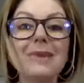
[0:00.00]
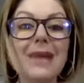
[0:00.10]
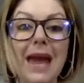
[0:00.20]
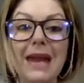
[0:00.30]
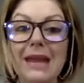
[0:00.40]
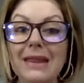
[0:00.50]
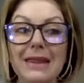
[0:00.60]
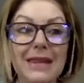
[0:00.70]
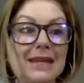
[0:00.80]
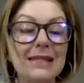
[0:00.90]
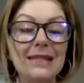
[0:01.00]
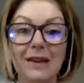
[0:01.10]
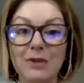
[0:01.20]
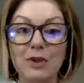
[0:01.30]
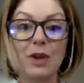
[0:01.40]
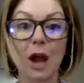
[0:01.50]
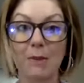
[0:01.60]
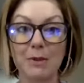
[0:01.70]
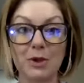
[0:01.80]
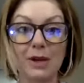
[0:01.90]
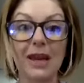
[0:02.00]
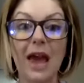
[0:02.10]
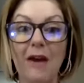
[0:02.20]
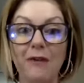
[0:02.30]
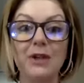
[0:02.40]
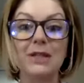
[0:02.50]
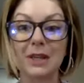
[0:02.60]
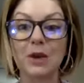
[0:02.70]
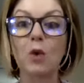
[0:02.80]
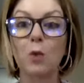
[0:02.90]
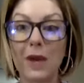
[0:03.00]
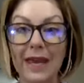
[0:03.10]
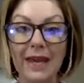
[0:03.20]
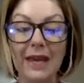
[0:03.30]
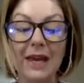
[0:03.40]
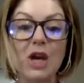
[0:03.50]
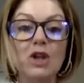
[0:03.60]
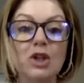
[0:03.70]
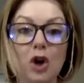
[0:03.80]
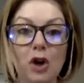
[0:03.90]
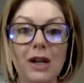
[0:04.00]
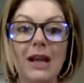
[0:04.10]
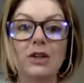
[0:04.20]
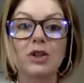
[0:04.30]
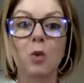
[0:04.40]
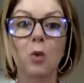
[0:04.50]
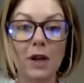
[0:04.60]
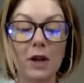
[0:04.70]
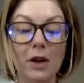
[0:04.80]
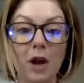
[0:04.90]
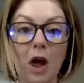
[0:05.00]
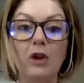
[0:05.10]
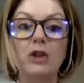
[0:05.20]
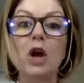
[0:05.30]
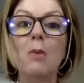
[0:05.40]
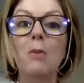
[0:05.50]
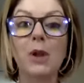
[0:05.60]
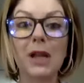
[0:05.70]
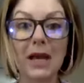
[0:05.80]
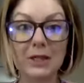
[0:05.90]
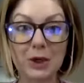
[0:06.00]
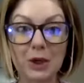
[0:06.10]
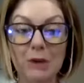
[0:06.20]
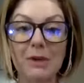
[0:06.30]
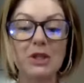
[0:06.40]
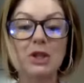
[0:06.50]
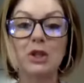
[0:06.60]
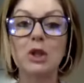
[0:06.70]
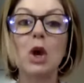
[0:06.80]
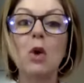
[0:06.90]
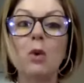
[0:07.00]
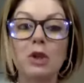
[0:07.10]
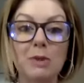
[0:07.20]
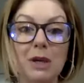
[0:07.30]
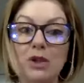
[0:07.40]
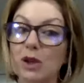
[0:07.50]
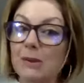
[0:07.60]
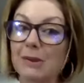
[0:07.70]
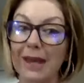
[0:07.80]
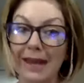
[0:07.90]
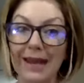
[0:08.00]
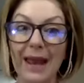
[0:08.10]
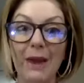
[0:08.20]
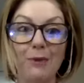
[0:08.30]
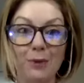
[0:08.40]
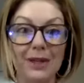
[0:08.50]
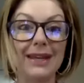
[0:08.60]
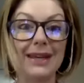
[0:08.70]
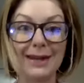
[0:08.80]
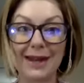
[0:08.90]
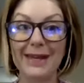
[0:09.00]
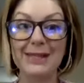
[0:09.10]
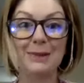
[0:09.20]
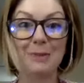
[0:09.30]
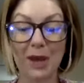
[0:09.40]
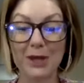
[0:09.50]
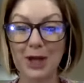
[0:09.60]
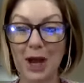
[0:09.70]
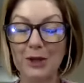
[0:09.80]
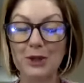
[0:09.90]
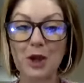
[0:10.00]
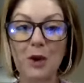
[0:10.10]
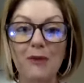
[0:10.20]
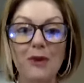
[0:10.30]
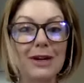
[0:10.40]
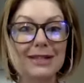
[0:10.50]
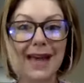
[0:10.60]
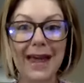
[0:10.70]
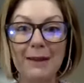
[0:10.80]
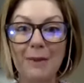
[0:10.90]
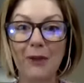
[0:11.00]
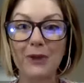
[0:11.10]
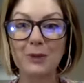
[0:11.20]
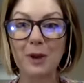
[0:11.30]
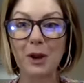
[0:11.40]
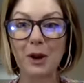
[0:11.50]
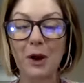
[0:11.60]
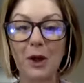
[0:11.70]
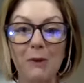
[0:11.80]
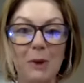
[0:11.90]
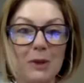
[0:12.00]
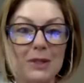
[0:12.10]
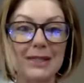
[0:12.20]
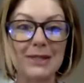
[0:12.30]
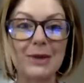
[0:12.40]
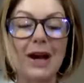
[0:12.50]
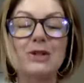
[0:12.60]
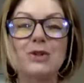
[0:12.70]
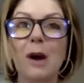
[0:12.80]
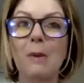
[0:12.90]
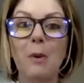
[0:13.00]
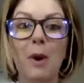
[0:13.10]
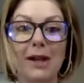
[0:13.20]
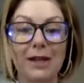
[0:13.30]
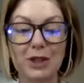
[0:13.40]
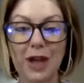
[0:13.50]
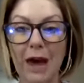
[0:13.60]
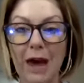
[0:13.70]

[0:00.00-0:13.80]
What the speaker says: And this gives you the opportunity every single week to earn an extra $100 plus your commissions, which means you're going to be getting a really nice paycheck. So if you're excited about these $100 bonuses, you guys drop a 1 in the chat